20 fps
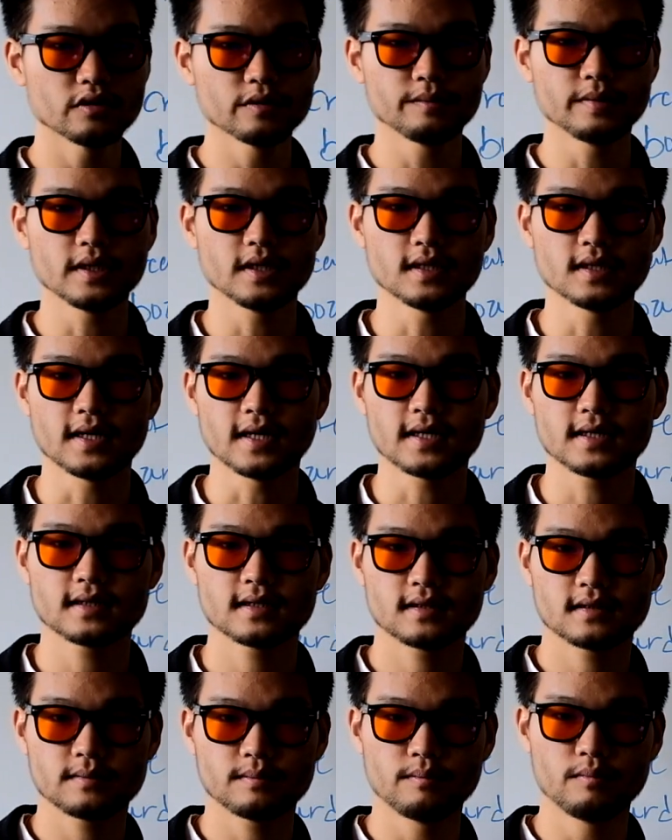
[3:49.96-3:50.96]
would be like
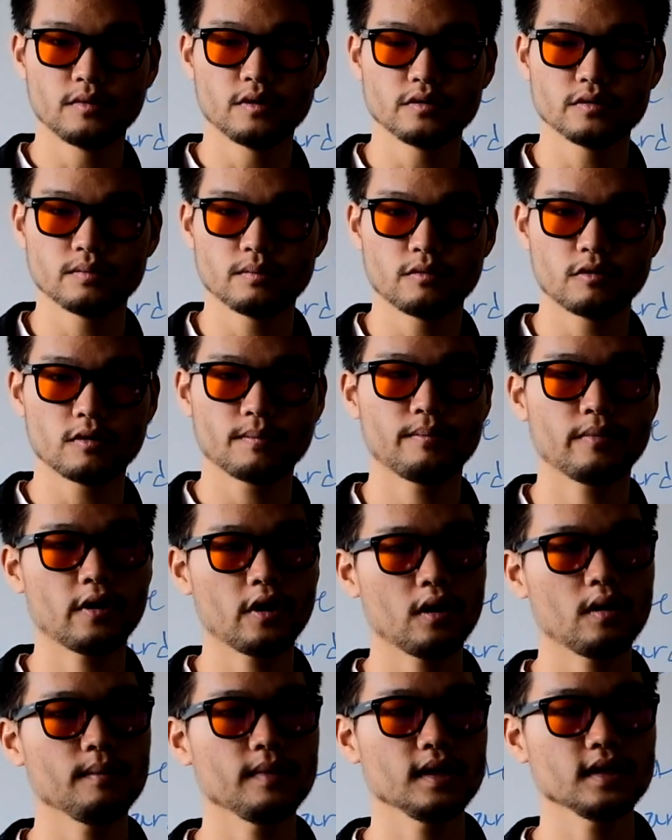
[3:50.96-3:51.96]
more
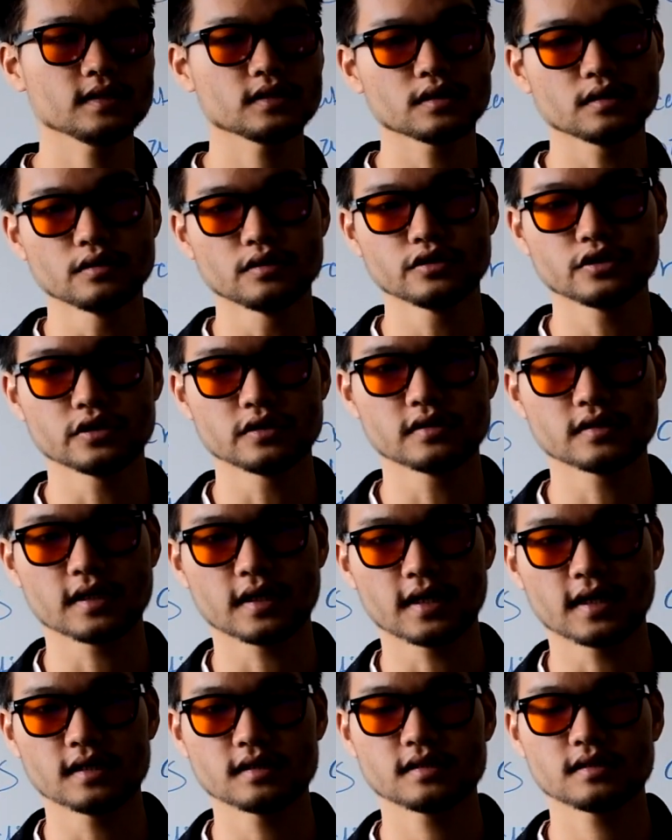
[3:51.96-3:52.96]
permanent solutions, I
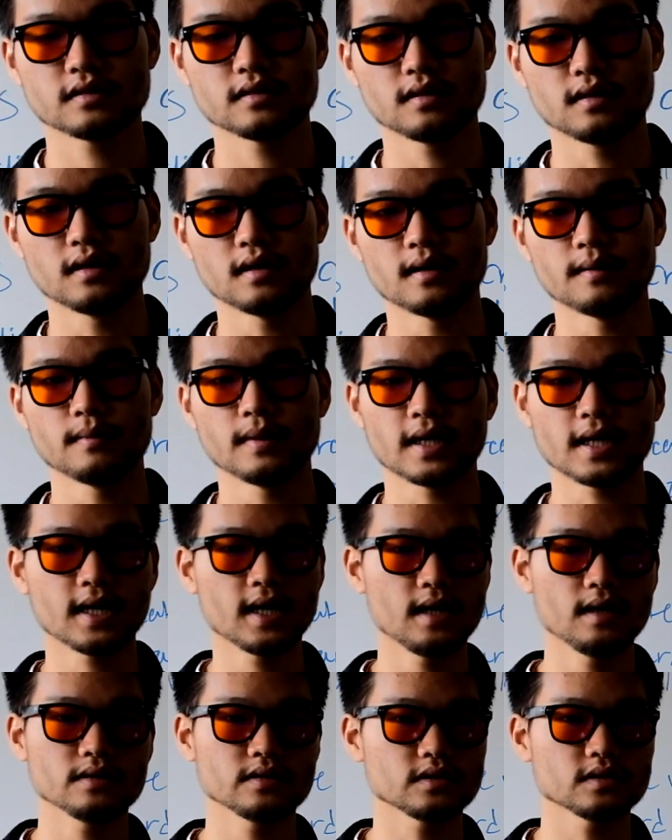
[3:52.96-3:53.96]
guess, like
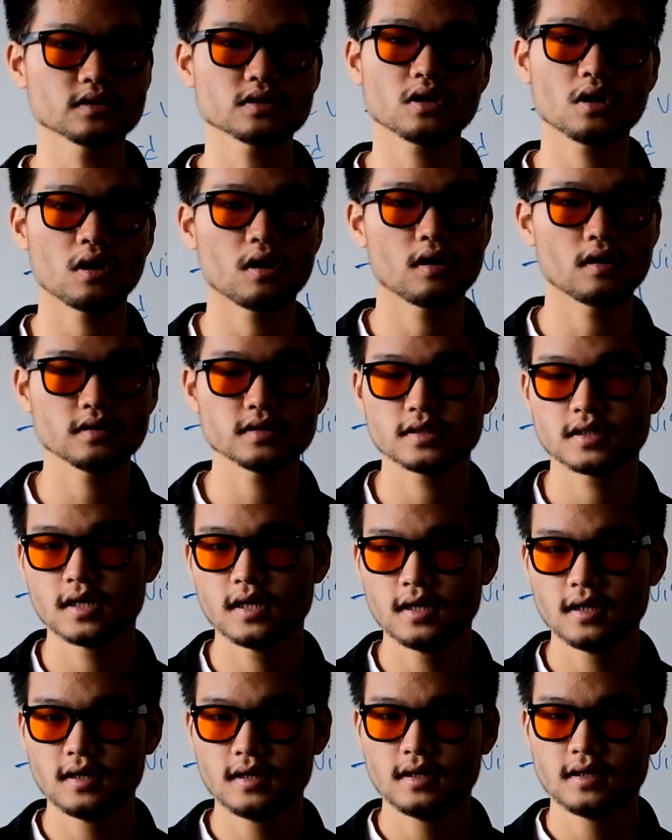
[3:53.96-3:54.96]
houses, cars,
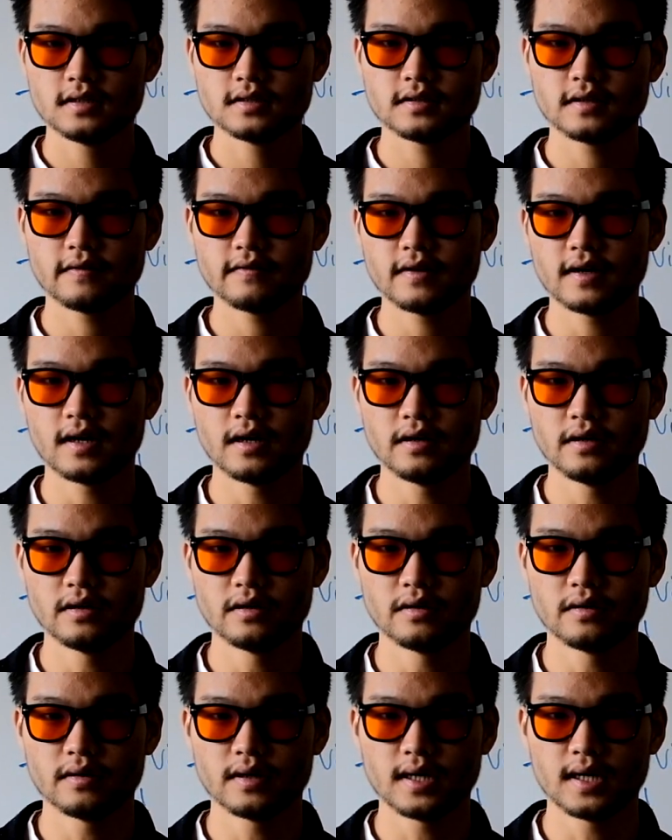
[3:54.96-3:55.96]
stuff that I
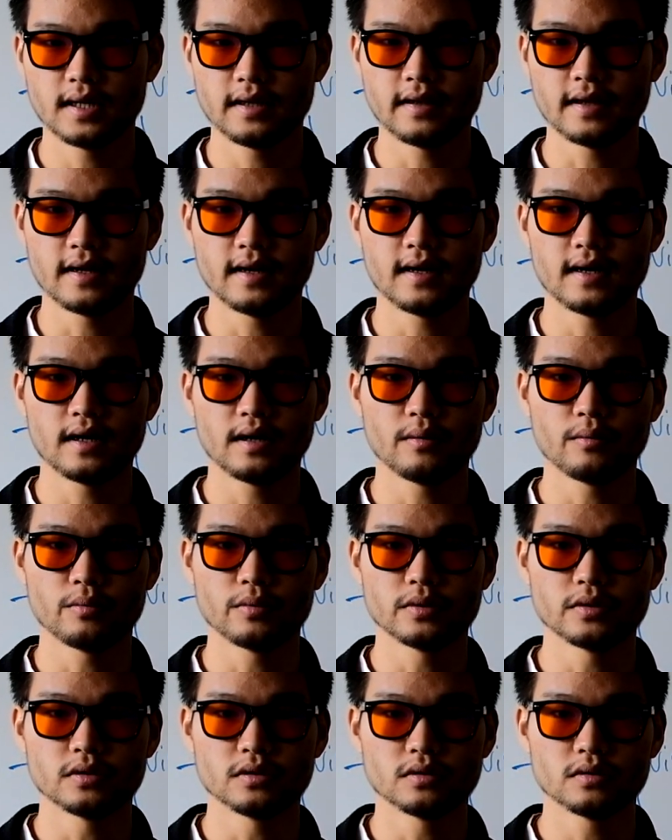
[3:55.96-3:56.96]
know that I
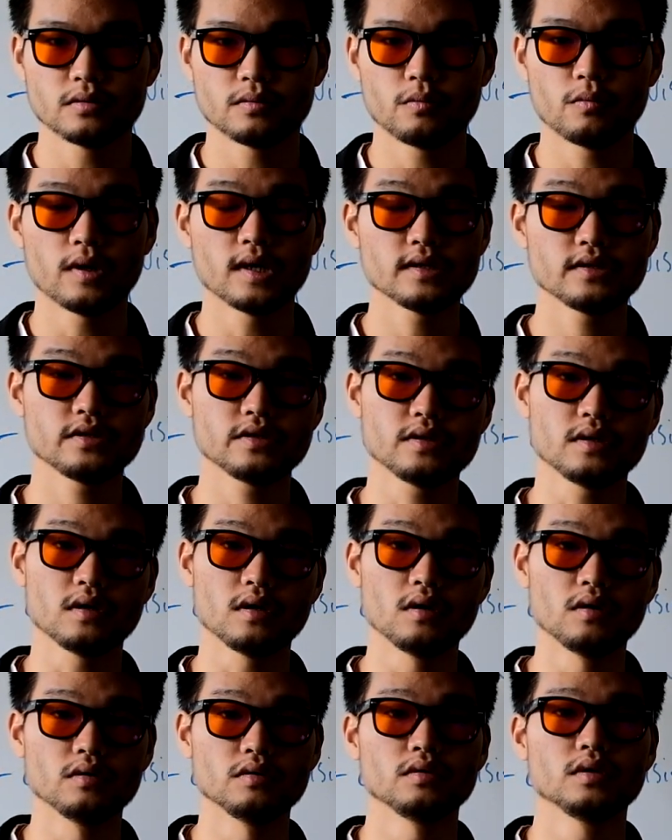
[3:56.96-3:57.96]
will want to
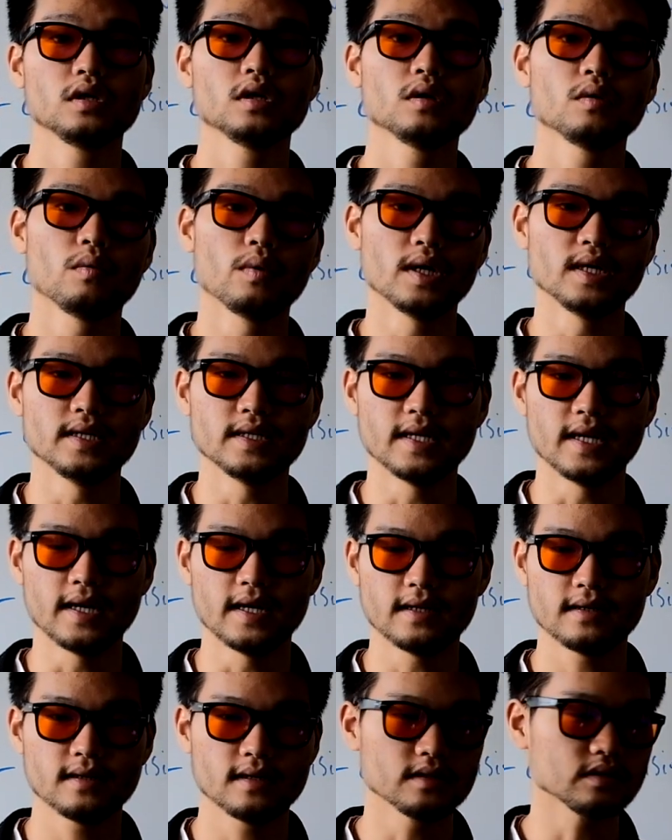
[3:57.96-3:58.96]
own one
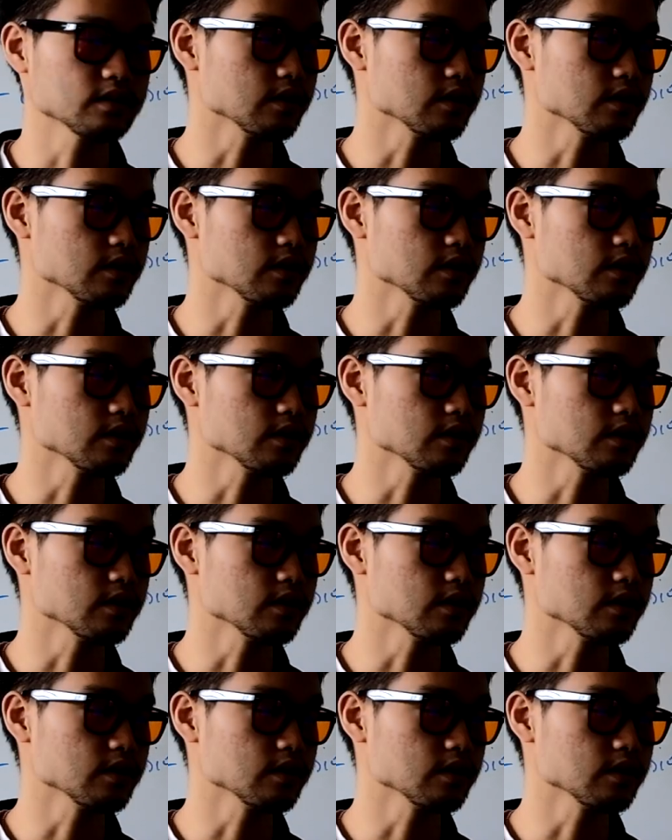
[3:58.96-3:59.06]
day. And